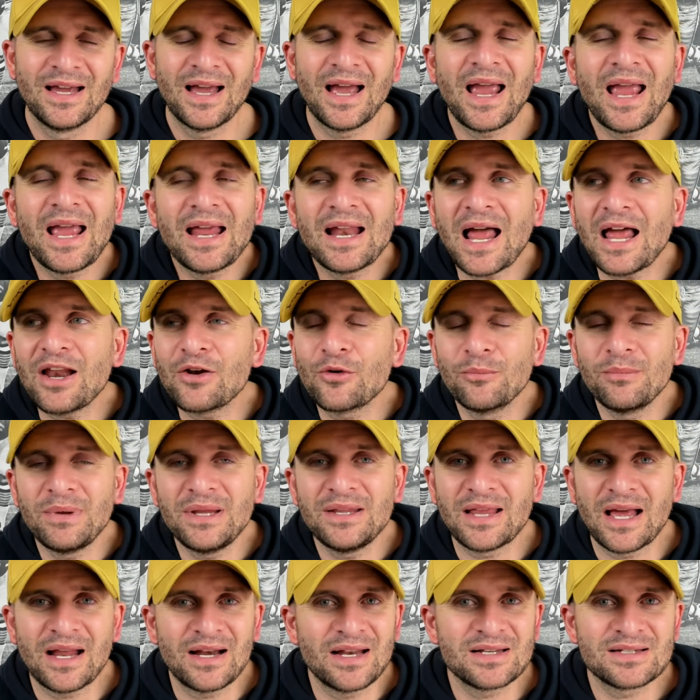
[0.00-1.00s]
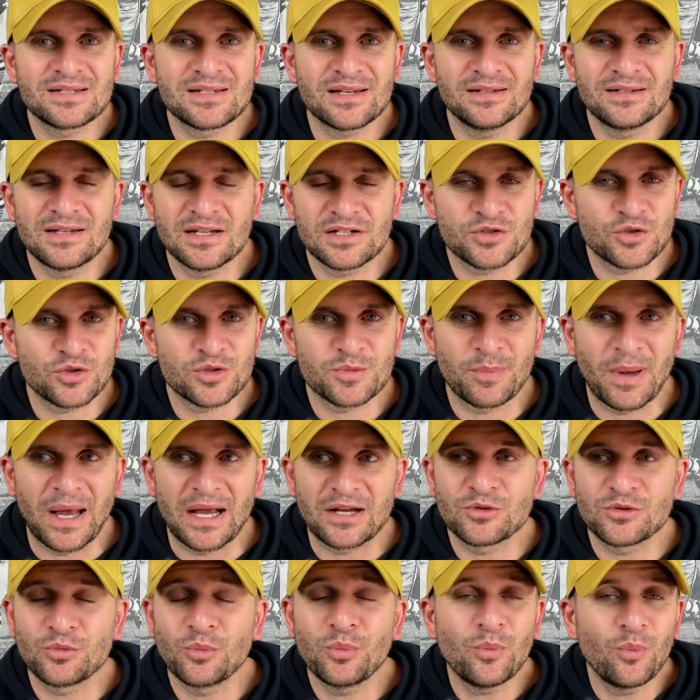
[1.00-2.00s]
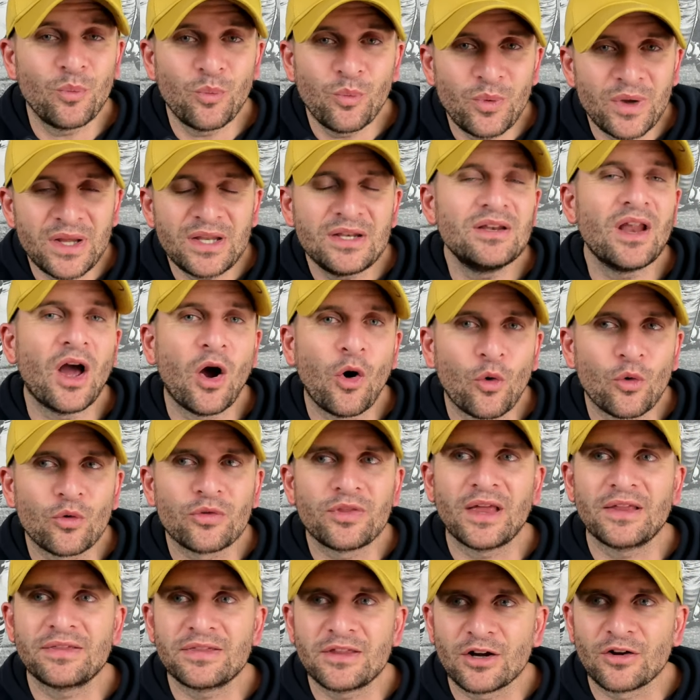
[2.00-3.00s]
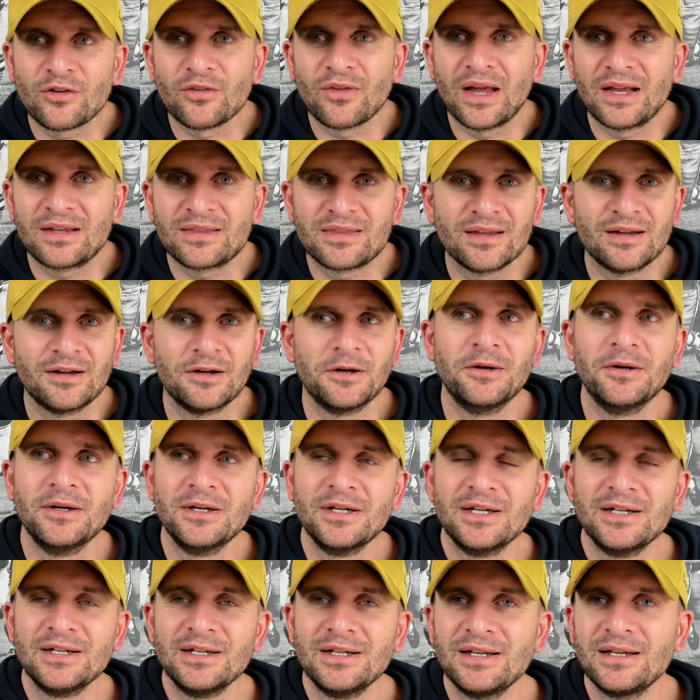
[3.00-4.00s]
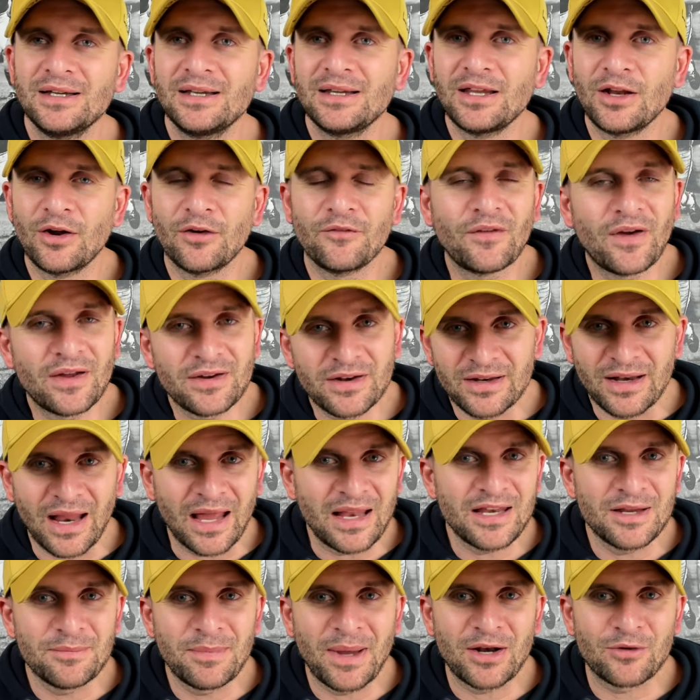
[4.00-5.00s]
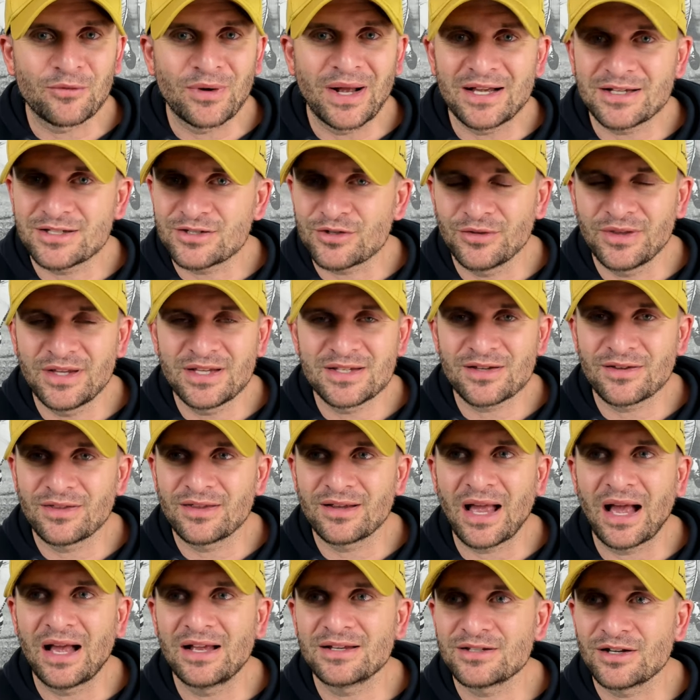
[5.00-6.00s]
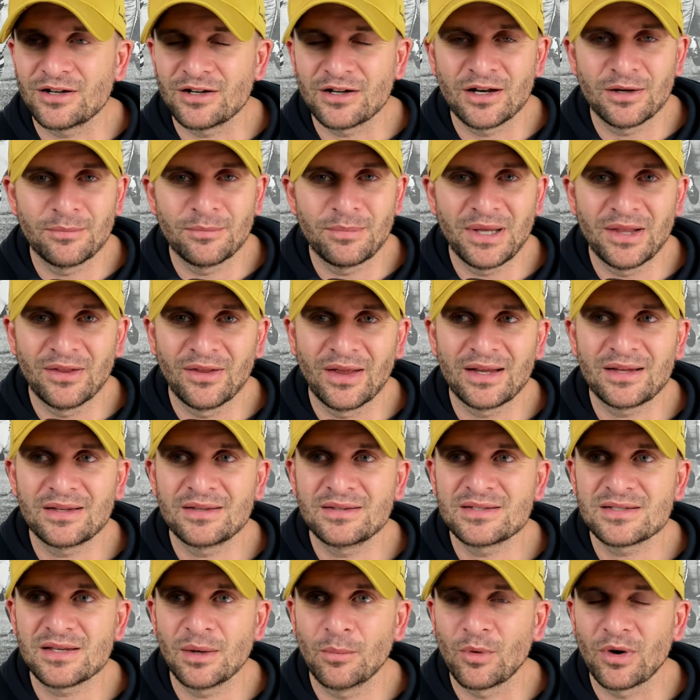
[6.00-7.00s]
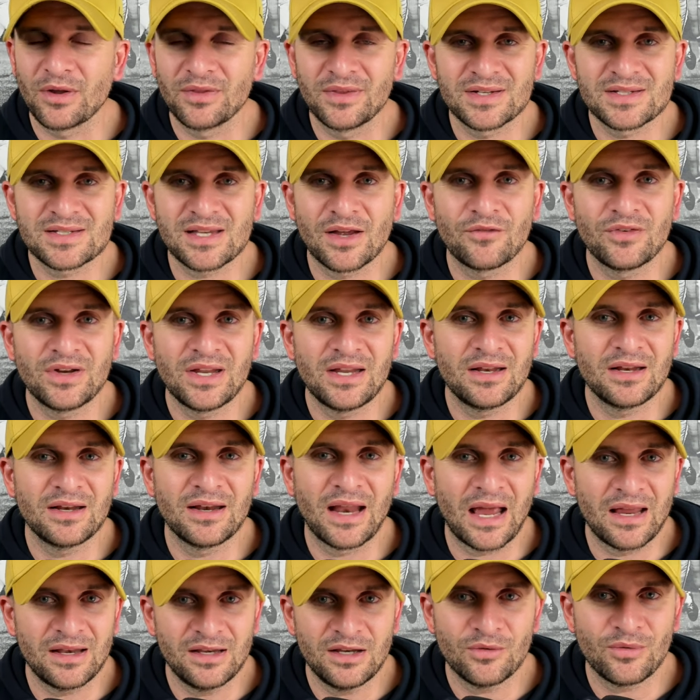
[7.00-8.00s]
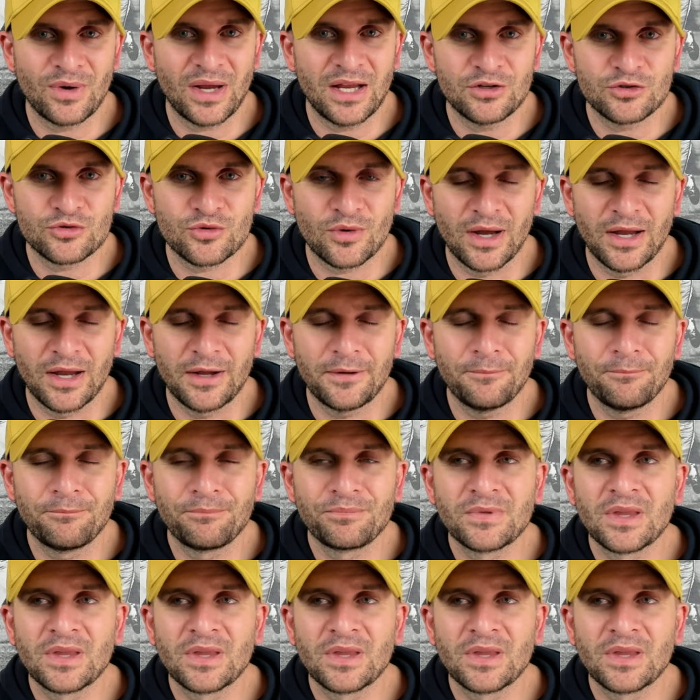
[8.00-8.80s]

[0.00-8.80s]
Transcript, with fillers: And I don't mean that as a disrespect. We know that they're like the... you know, if on a ninety man roster, these are the guys that are going to be like somewhere in the seventy to ninety range, right?